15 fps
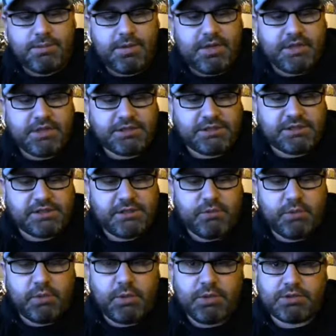initially
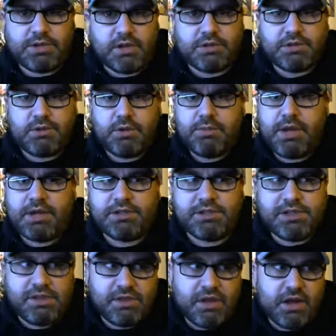when we were talking to her about it,
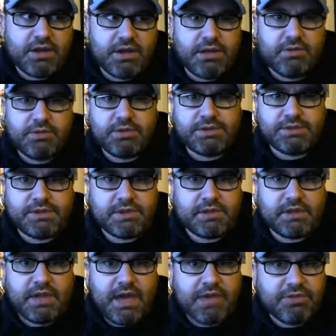she thought it was the
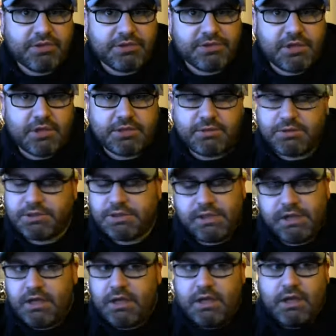Catholic Church, which
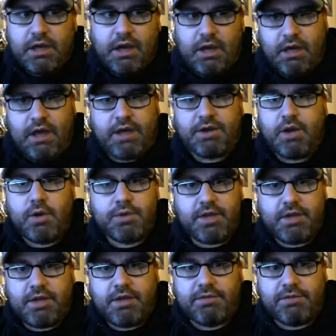I know they
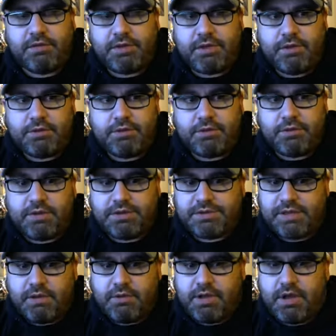definitely don't do things
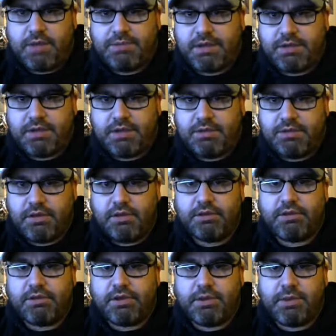that way. I mean,
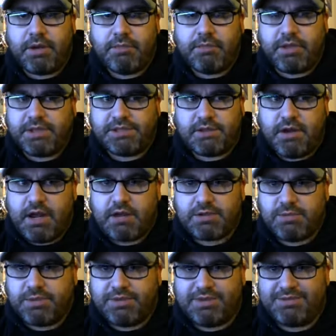they'll come out and bless your house,
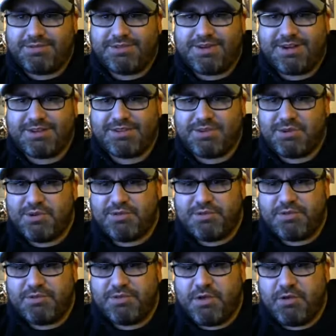but they're not going to do it over the
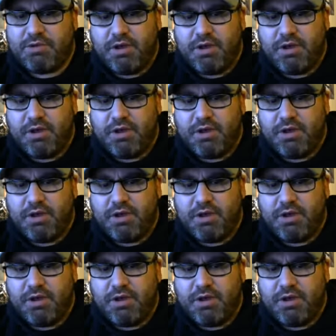phone.